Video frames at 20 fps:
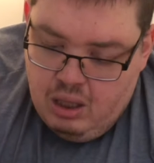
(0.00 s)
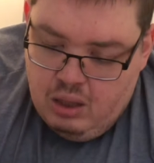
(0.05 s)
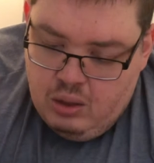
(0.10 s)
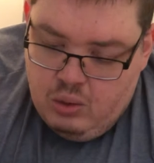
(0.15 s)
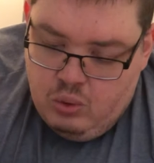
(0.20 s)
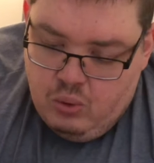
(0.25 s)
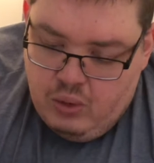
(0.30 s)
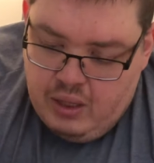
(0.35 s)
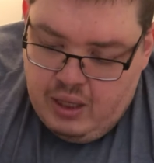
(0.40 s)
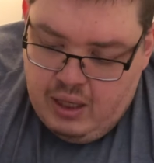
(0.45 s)

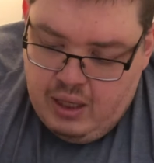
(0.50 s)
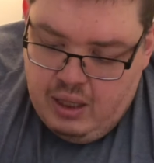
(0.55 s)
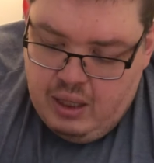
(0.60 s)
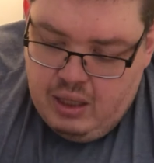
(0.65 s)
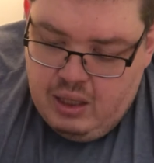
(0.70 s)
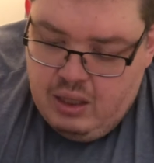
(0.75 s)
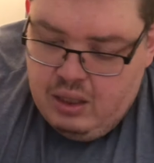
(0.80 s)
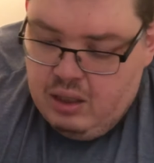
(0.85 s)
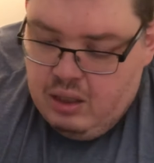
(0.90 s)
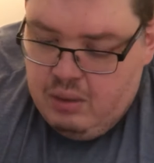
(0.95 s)

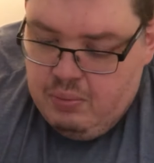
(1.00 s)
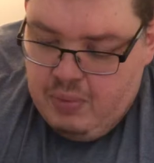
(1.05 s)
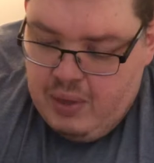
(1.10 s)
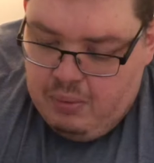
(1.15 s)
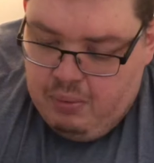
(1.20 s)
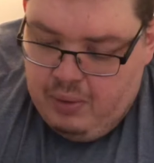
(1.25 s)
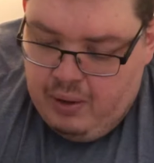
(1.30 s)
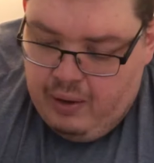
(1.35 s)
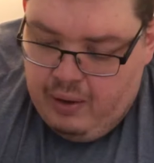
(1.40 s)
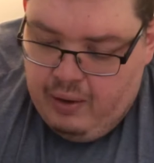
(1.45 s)
20 to
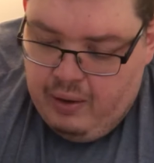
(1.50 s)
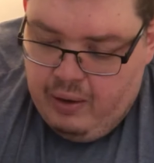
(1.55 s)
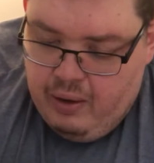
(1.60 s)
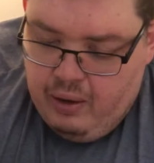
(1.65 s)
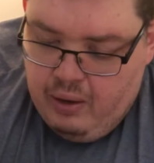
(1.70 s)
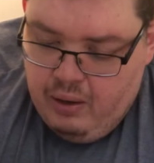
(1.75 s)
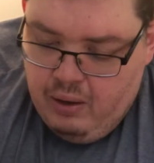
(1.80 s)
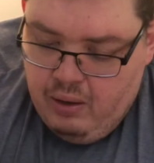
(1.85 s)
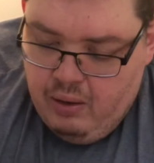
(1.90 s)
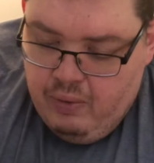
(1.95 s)
maybe
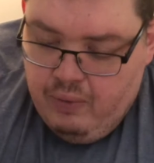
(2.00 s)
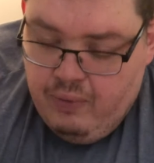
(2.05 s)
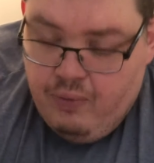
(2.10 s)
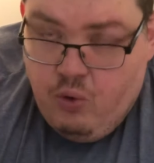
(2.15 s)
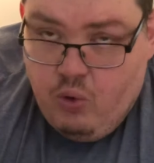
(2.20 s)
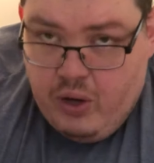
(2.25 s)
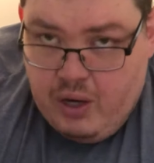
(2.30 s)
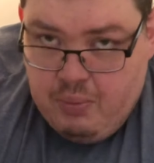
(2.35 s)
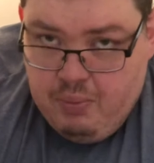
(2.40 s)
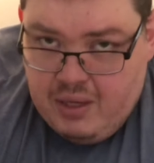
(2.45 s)

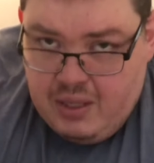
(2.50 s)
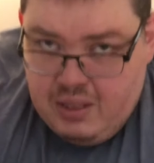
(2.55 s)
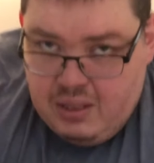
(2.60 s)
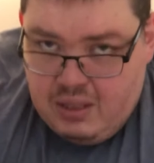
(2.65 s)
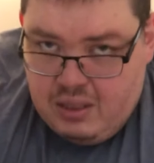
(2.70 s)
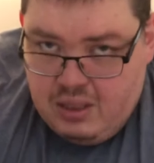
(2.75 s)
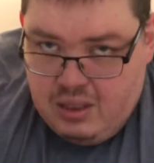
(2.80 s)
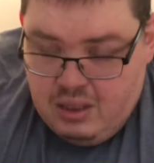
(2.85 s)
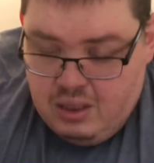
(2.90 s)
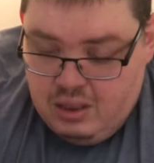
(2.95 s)
40
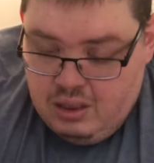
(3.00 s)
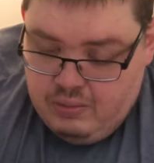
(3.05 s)
minutes.